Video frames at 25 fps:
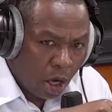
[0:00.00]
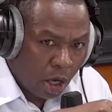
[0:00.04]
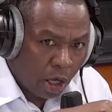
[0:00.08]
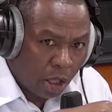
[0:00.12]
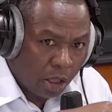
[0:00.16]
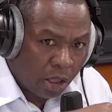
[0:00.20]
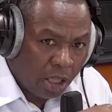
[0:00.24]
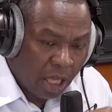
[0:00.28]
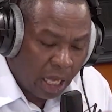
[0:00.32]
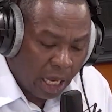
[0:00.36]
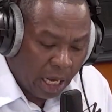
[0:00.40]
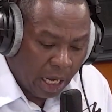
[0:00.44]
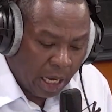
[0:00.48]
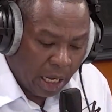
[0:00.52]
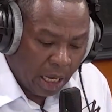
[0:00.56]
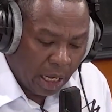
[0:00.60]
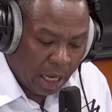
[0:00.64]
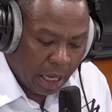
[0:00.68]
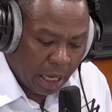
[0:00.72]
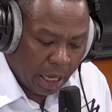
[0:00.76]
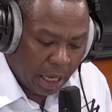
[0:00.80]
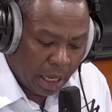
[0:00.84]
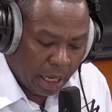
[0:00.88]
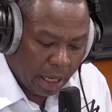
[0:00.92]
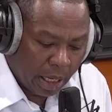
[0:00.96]
The
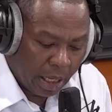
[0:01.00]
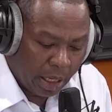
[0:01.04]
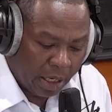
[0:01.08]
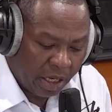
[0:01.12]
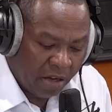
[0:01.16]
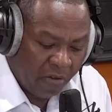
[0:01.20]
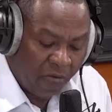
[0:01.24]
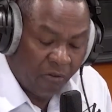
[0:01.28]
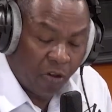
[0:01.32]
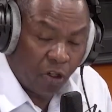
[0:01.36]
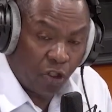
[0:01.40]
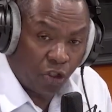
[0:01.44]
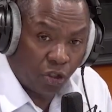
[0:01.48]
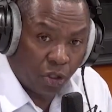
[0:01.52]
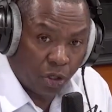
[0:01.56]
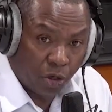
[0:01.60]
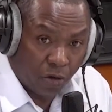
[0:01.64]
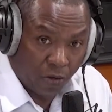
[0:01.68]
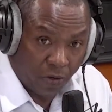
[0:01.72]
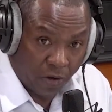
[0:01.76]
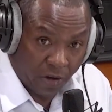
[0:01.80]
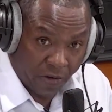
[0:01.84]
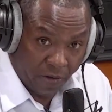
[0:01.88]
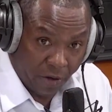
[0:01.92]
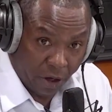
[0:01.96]
division
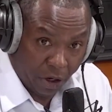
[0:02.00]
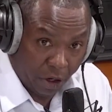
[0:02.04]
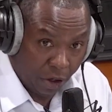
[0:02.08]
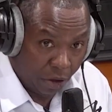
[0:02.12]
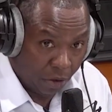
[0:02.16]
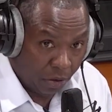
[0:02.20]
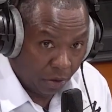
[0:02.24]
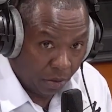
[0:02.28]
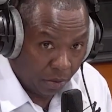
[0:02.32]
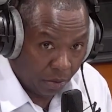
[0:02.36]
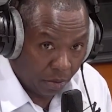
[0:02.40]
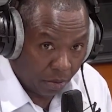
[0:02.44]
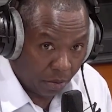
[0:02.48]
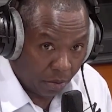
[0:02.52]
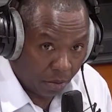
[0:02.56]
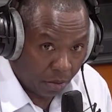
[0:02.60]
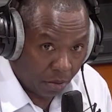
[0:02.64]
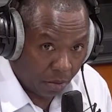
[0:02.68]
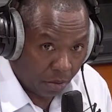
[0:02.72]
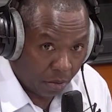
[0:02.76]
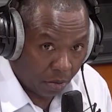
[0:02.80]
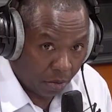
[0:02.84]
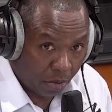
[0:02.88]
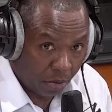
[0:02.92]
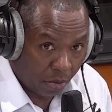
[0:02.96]
of revenue,
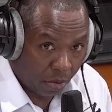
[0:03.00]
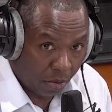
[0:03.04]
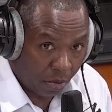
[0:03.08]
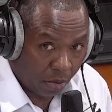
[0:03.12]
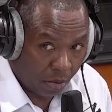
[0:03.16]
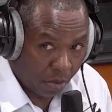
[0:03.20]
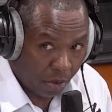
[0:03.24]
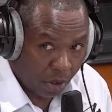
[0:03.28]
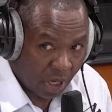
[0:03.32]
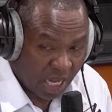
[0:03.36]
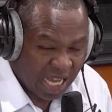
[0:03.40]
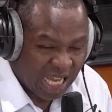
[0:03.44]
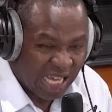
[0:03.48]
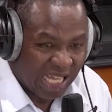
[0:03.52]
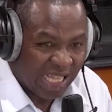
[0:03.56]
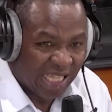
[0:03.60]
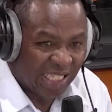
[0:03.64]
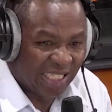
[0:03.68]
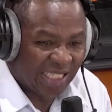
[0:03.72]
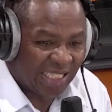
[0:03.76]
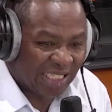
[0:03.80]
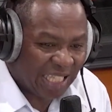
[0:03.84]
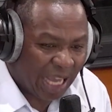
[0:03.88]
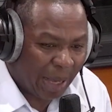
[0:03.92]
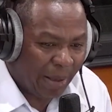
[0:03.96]

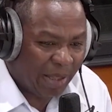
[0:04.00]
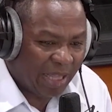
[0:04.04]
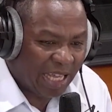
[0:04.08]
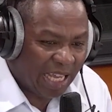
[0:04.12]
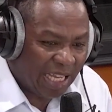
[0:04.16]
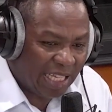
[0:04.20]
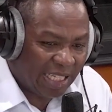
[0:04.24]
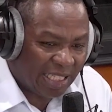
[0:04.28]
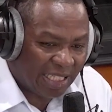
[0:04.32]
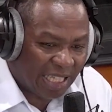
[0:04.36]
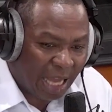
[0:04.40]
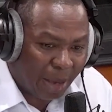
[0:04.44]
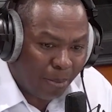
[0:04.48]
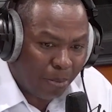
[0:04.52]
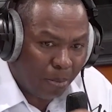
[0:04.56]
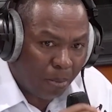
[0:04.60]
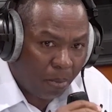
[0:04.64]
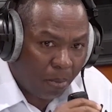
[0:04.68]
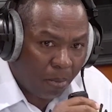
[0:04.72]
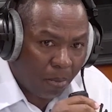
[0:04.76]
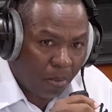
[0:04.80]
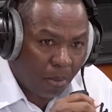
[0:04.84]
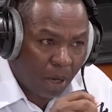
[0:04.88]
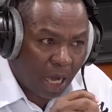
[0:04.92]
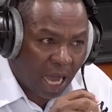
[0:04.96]
there is
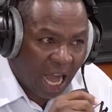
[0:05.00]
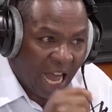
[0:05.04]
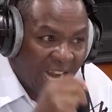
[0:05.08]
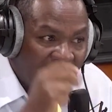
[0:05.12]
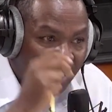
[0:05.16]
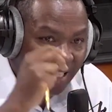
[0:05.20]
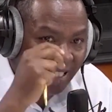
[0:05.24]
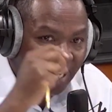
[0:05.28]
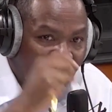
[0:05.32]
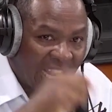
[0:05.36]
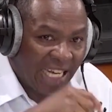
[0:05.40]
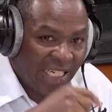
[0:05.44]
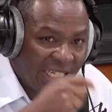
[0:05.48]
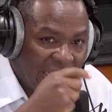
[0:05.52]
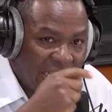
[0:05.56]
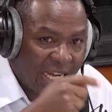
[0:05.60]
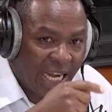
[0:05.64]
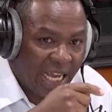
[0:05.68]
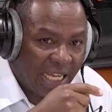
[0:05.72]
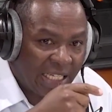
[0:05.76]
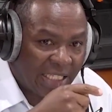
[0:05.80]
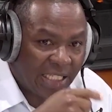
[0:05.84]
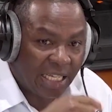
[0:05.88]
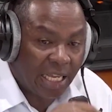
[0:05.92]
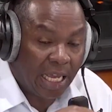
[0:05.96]
some
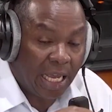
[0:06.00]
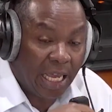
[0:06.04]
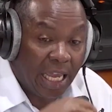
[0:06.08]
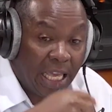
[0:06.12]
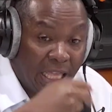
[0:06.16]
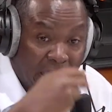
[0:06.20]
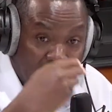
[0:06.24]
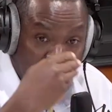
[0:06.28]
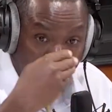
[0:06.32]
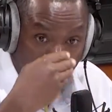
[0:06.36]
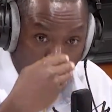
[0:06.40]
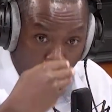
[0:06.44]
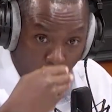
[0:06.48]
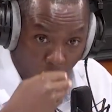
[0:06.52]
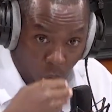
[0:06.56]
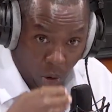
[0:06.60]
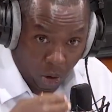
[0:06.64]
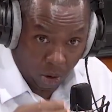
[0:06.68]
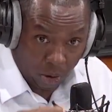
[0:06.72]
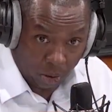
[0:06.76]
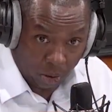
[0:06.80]
untidiness in the law.